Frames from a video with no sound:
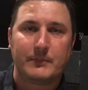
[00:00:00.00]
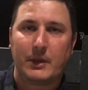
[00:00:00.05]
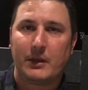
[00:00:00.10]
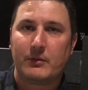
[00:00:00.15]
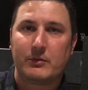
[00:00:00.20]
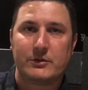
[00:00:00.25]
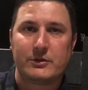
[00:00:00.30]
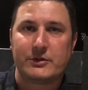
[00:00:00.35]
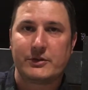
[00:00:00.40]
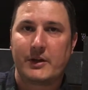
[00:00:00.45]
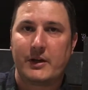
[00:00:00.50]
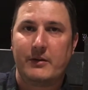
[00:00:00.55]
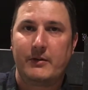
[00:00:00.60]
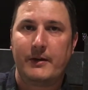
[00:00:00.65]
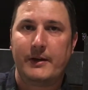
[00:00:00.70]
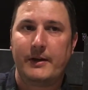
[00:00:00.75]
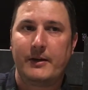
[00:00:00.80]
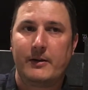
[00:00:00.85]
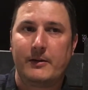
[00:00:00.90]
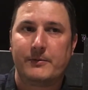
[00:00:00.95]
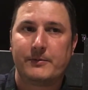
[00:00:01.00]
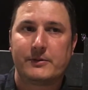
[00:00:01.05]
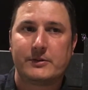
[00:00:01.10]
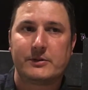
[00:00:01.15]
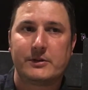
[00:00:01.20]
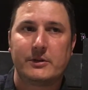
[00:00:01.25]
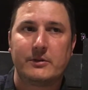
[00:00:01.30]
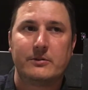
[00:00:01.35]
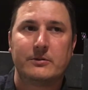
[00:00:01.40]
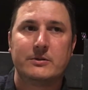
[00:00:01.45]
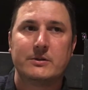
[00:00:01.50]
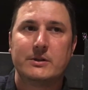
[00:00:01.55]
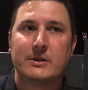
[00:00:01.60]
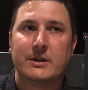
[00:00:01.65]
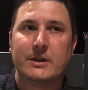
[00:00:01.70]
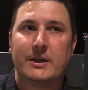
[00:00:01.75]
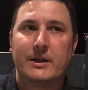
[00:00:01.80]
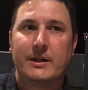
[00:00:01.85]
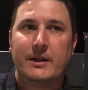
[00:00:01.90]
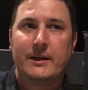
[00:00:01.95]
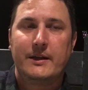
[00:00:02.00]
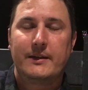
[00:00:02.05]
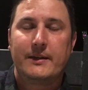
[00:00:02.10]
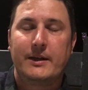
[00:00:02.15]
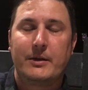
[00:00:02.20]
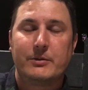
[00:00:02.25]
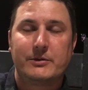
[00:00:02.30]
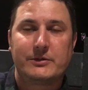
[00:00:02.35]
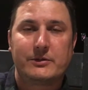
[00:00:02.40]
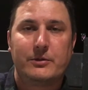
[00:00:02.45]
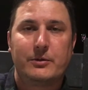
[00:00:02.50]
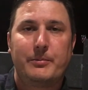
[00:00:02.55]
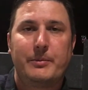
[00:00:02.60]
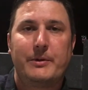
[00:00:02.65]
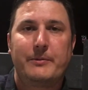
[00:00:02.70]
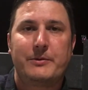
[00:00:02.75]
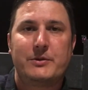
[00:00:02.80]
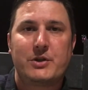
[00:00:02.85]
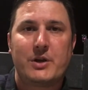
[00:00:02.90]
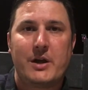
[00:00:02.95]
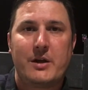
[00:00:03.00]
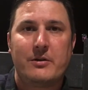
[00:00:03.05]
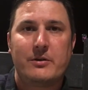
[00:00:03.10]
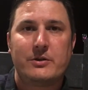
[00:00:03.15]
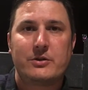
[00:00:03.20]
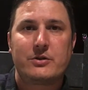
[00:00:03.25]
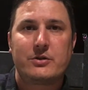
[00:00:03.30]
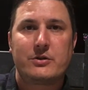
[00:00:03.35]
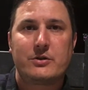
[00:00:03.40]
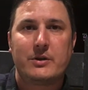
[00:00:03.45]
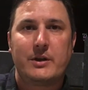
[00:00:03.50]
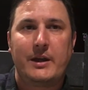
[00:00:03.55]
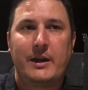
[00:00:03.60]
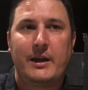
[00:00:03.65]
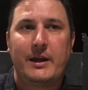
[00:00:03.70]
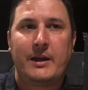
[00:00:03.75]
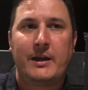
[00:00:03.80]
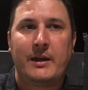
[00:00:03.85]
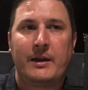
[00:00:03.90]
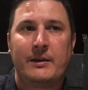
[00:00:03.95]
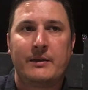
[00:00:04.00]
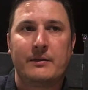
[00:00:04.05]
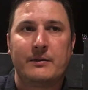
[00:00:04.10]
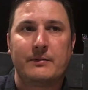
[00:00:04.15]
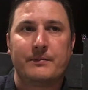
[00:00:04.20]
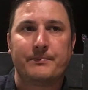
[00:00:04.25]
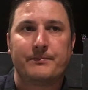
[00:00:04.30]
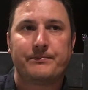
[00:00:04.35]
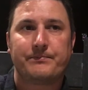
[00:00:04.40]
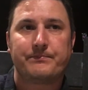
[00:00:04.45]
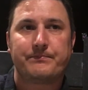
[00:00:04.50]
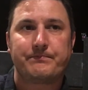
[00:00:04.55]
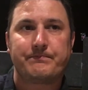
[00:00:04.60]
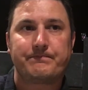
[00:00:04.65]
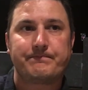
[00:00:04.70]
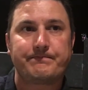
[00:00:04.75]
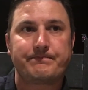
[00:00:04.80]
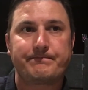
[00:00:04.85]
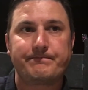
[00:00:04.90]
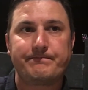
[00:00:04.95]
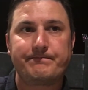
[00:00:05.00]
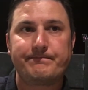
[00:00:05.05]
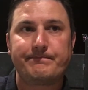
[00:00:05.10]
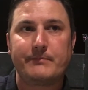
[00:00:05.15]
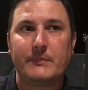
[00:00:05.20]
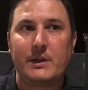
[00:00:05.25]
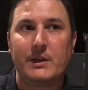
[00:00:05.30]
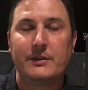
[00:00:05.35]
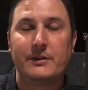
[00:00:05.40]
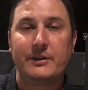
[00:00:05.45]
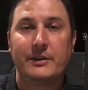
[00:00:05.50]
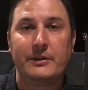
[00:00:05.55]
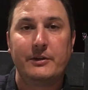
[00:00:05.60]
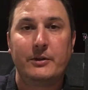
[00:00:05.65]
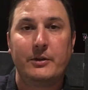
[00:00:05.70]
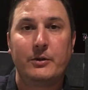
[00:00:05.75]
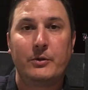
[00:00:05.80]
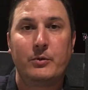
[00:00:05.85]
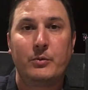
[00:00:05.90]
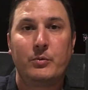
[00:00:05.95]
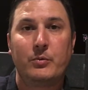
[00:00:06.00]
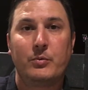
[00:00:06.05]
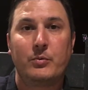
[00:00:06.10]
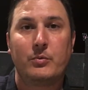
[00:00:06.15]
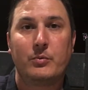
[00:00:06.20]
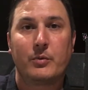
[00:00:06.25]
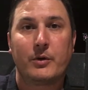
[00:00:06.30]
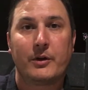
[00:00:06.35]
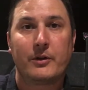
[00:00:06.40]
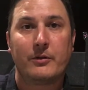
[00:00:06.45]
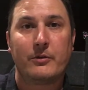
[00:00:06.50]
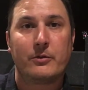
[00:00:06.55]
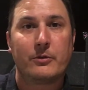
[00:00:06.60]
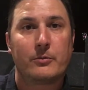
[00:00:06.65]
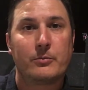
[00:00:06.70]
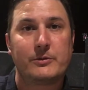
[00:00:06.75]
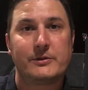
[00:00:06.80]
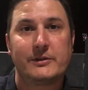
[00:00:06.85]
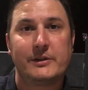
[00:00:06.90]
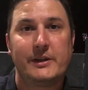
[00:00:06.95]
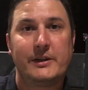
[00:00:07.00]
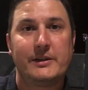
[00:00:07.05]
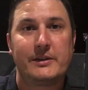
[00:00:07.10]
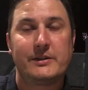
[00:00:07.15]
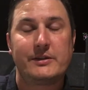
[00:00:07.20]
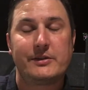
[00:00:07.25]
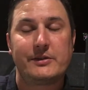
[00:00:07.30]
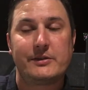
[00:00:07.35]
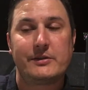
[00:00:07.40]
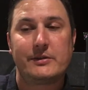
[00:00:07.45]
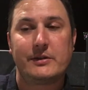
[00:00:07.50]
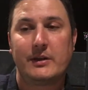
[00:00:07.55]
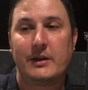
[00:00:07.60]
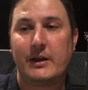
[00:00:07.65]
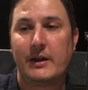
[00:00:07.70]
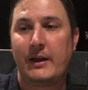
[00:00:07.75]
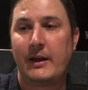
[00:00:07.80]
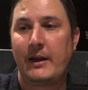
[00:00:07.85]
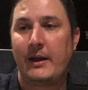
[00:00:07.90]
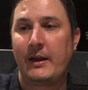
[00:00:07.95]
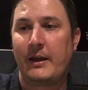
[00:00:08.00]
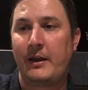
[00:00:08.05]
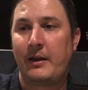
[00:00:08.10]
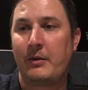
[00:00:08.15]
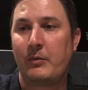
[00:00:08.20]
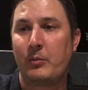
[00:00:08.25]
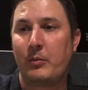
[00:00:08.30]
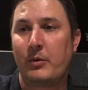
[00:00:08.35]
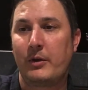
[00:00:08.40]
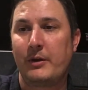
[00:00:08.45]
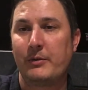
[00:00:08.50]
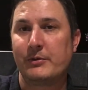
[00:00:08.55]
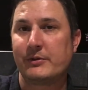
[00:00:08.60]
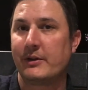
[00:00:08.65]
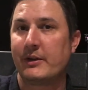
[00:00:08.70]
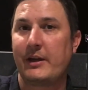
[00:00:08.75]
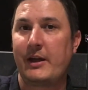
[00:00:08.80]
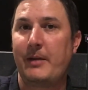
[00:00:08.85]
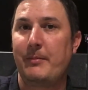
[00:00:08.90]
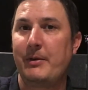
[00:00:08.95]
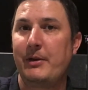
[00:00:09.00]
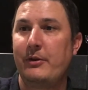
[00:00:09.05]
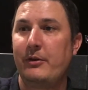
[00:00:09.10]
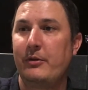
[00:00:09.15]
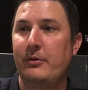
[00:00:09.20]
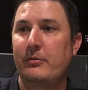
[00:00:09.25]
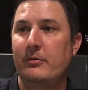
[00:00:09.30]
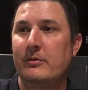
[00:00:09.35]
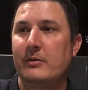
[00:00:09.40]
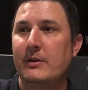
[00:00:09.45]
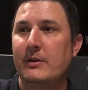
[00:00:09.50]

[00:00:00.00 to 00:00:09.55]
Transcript: We just got laid off. So that was a little bit of a challenge, and didn't know where the Lord was leading us and what he was going to have me do.